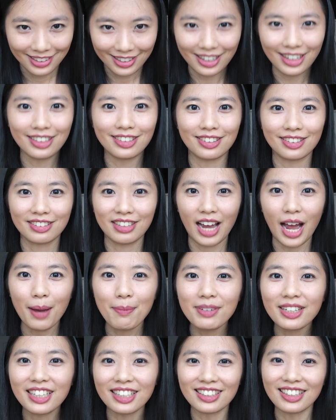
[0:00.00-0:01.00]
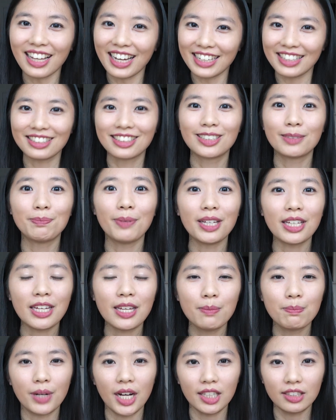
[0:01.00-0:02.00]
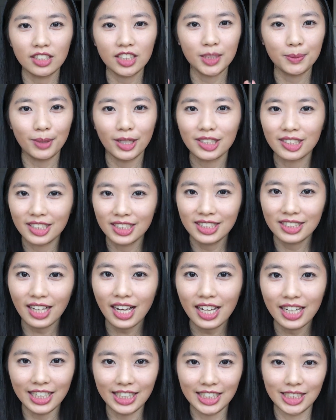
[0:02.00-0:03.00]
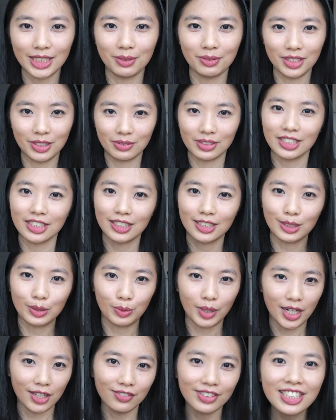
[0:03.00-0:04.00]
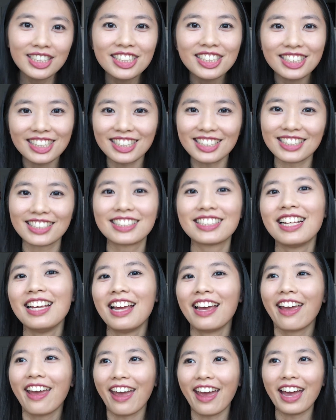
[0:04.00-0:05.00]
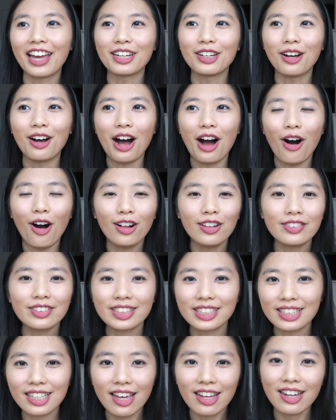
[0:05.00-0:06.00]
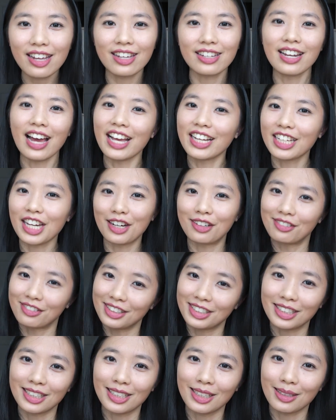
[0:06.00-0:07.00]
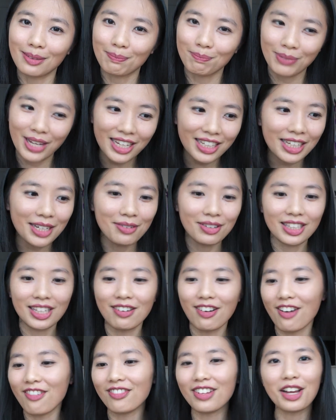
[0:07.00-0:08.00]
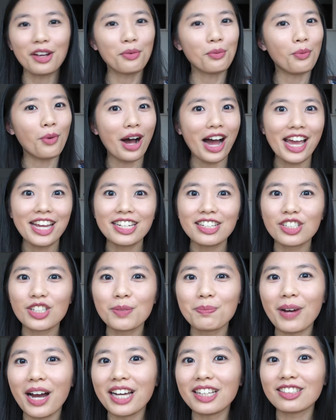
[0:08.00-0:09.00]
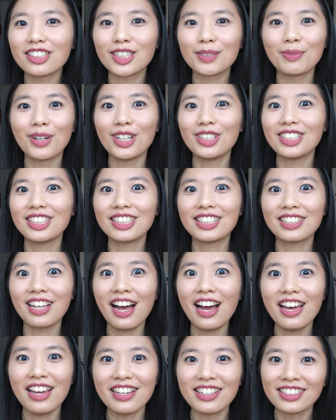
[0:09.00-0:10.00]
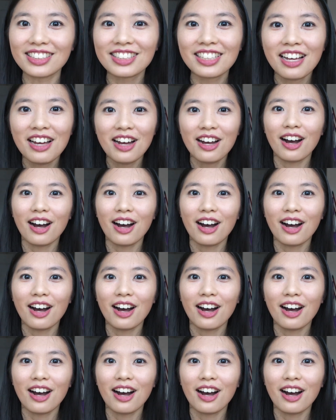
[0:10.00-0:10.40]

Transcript: under cabinet lights, but he bought the smallest size, which was 12 inches. And all of a sudden, I get really picky with him. I'm like, why did you buy the smallest size?